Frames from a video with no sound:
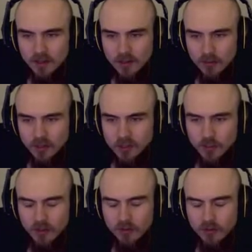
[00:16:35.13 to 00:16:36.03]
we should
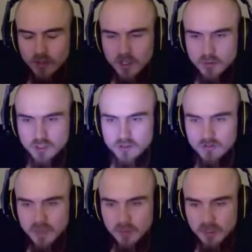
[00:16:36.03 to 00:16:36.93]
do
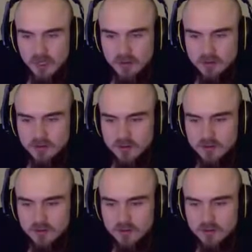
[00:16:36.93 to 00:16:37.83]
fine without those.
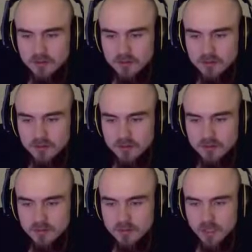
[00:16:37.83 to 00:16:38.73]

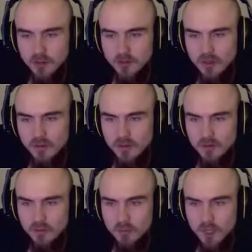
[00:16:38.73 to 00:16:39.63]
I do need
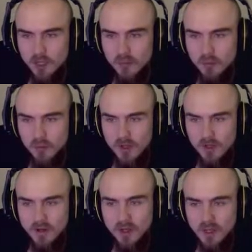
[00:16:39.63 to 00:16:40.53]
to mark up
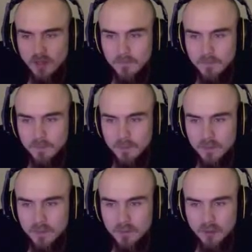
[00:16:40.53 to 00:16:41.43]
when
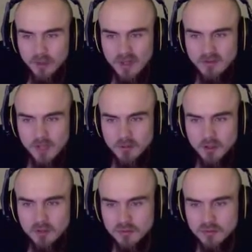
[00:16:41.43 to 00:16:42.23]
people level up though.